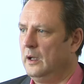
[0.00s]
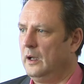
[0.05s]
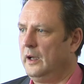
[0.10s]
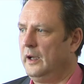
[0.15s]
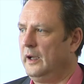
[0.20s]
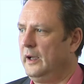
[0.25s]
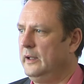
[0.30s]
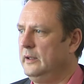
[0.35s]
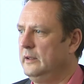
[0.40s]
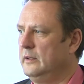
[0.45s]

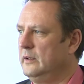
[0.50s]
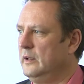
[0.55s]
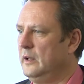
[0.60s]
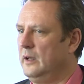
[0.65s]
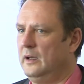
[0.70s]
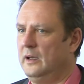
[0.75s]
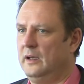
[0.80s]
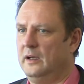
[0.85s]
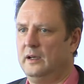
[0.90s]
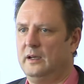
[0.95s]
And
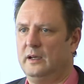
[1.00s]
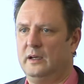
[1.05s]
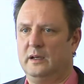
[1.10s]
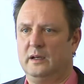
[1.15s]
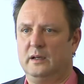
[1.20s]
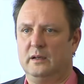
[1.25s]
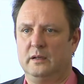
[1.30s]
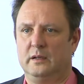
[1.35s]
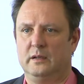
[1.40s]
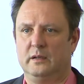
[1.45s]

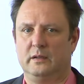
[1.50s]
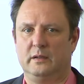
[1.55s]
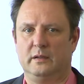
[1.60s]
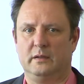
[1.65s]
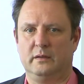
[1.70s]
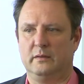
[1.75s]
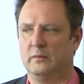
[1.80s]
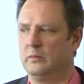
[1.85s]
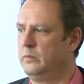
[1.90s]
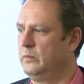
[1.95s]

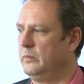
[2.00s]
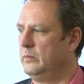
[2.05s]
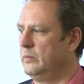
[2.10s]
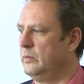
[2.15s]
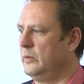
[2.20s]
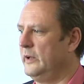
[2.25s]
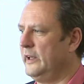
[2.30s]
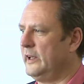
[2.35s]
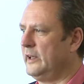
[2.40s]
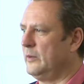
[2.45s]

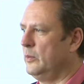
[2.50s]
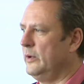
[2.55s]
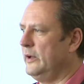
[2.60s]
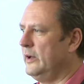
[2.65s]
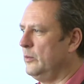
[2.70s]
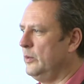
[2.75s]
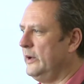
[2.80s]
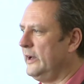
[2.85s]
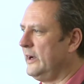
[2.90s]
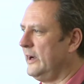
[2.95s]

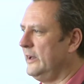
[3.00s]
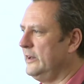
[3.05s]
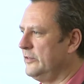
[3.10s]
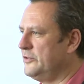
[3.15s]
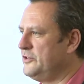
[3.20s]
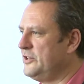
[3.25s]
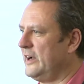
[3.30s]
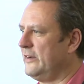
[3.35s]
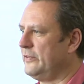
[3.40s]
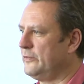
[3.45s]
we're kind
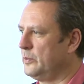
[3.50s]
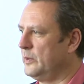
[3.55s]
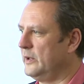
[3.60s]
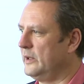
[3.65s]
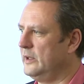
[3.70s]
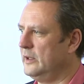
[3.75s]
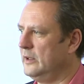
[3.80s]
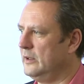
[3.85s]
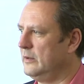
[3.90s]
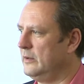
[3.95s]
of chuffed
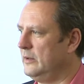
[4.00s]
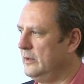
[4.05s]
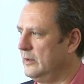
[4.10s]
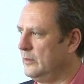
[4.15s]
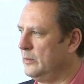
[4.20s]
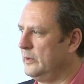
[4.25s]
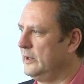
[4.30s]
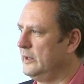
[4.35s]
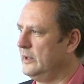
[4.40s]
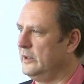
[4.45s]
with
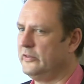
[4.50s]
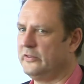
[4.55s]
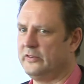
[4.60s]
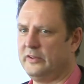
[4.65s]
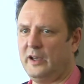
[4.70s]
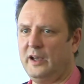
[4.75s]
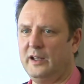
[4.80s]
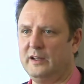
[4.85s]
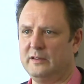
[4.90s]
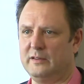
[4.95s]
with
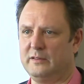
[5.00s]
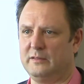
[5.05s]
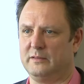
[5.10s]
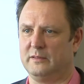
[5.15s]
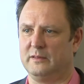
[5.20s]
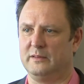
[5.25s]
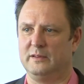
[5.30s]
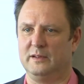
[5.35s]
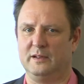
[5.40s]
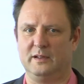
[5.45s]
this, and
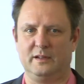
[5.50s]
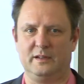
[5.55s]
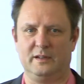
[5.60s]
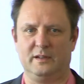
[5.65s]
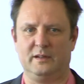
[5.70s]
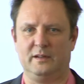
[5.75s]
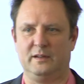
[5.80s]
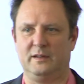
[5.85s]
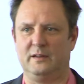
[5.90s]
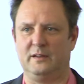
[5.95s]

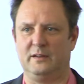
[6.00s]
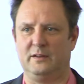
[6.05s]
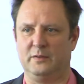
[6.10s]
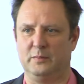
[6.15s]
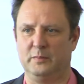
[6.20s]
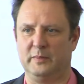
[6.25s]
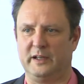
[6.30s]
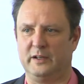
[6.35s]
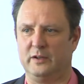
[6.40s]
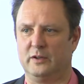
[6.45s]
you
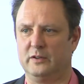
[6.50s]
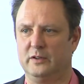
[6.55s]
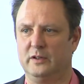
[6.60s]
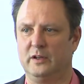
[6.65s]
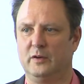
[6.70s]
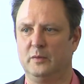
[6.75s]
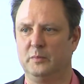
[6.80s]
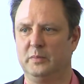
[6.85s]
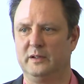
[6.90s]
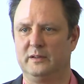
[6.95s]
may not
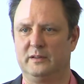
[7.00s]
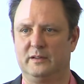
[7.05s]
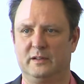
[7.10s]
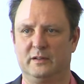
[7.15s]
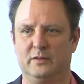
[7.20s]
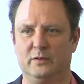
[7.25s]
know, but